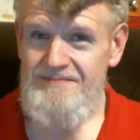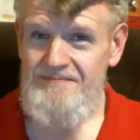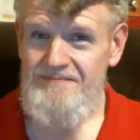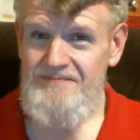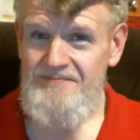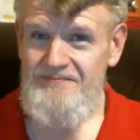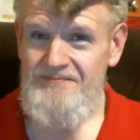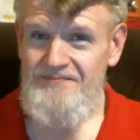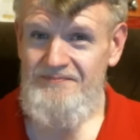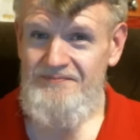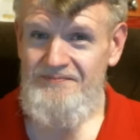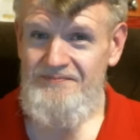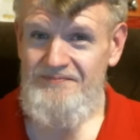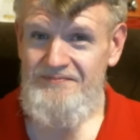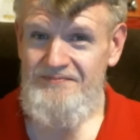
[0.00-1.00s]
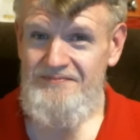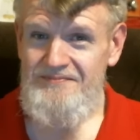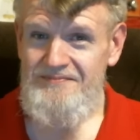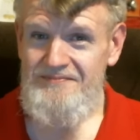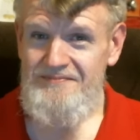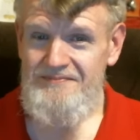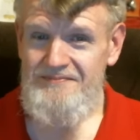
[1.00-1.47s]

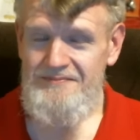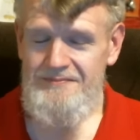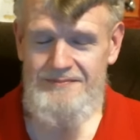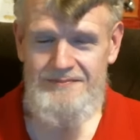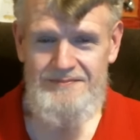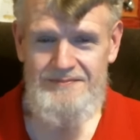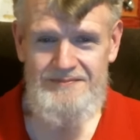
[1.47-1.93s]
Nothing is said.